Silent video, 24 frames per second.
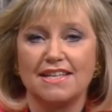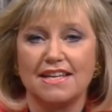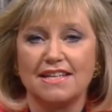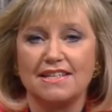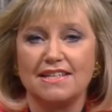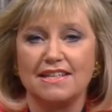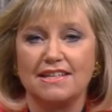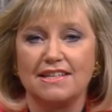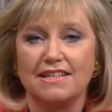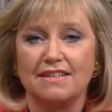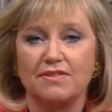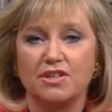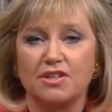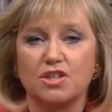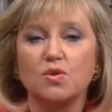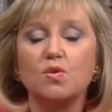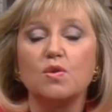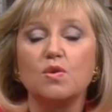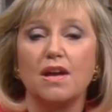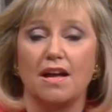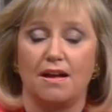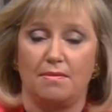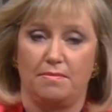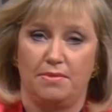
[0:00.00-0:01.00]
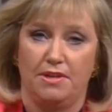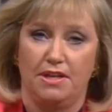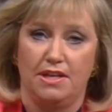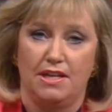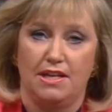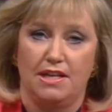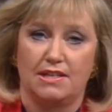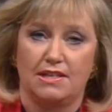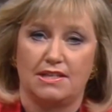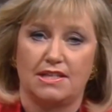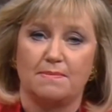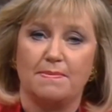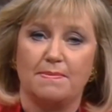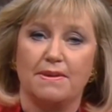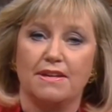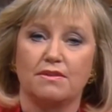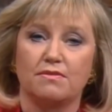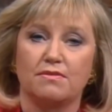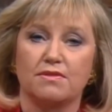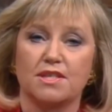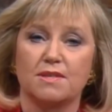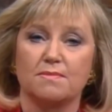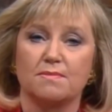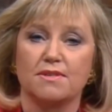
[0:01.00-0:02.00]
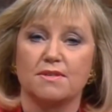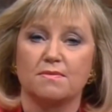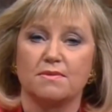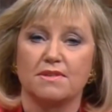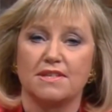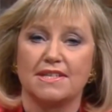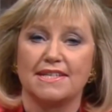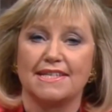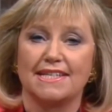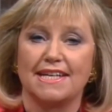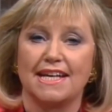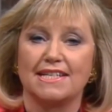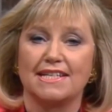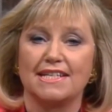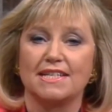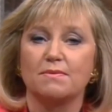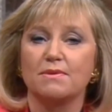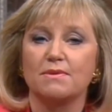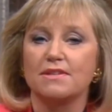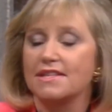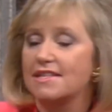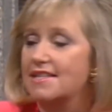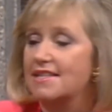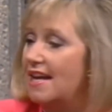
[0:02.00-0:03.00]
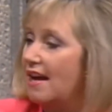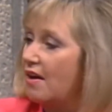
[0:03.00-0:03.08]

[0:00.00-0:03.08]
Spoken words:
he says he'd give it all up to spend Christmas with his dad. He's with us